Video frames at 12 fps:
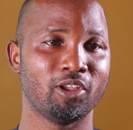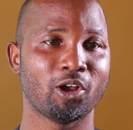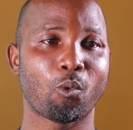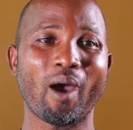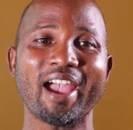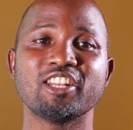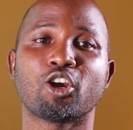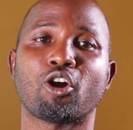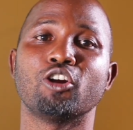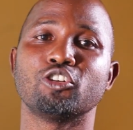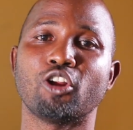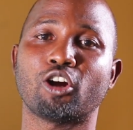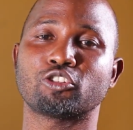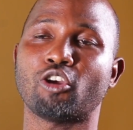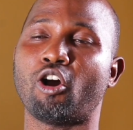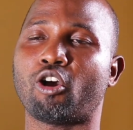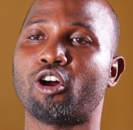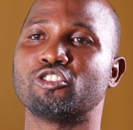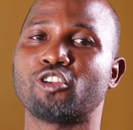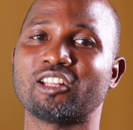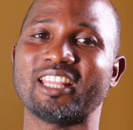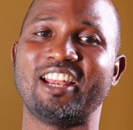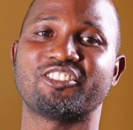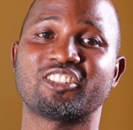While the conductor
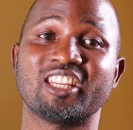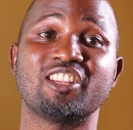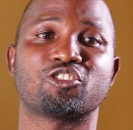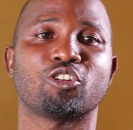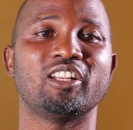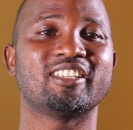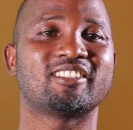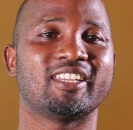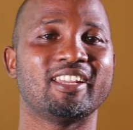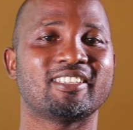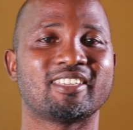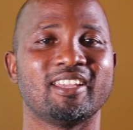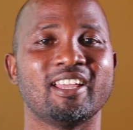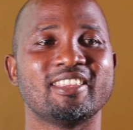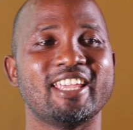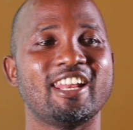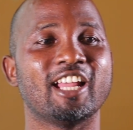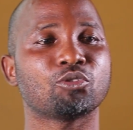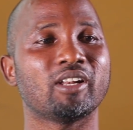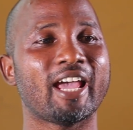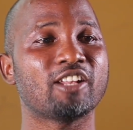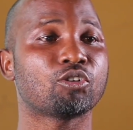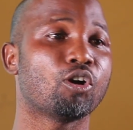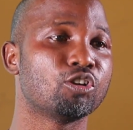conducts electricity in solid state, the
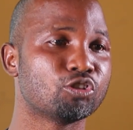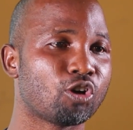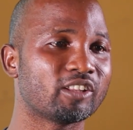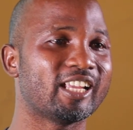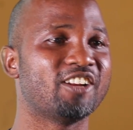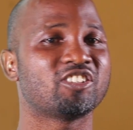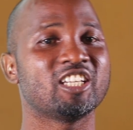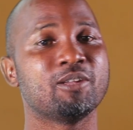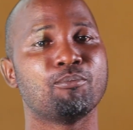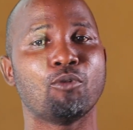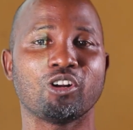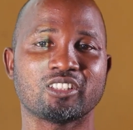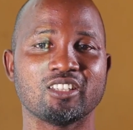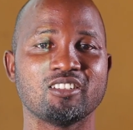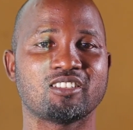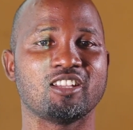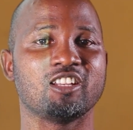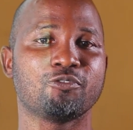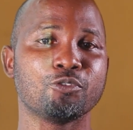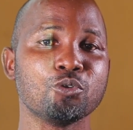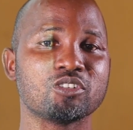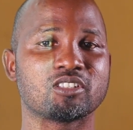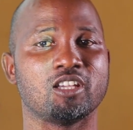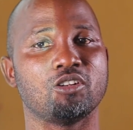electrolyte conducts electricity in molten state,
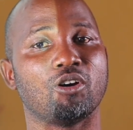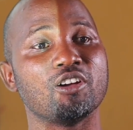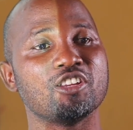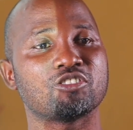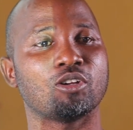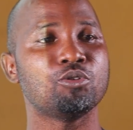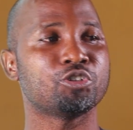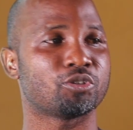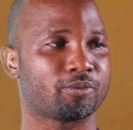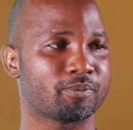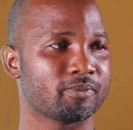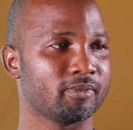fused state, or in solution.